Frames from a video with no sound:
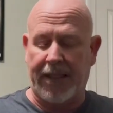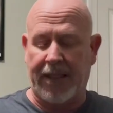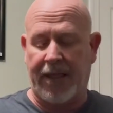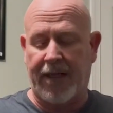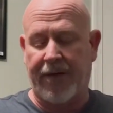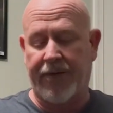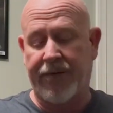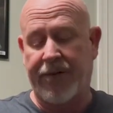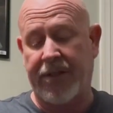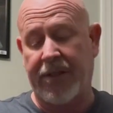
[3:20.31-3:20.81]

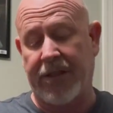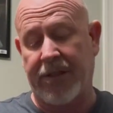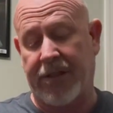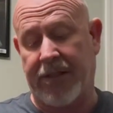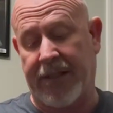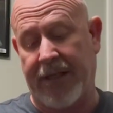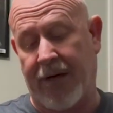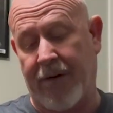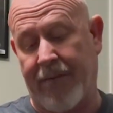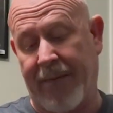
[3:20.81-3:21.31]
gloves
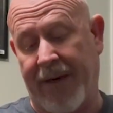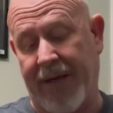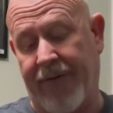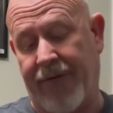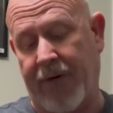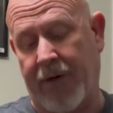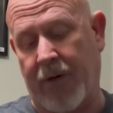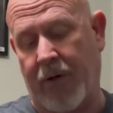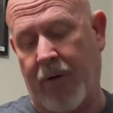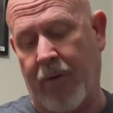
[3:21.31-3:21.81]
because they're made
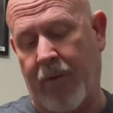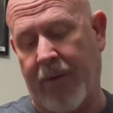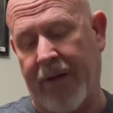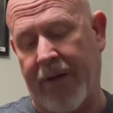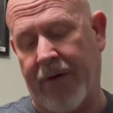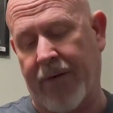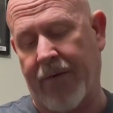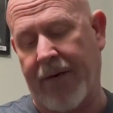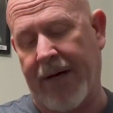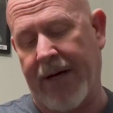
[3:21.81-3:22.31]
for cold
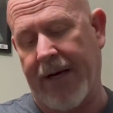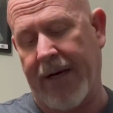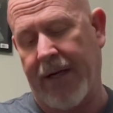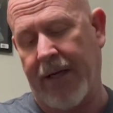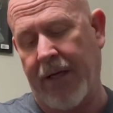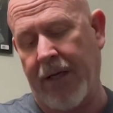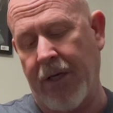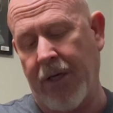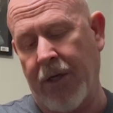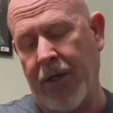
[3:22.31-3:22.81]
weather
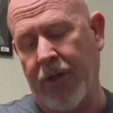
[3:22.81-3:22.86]
riding.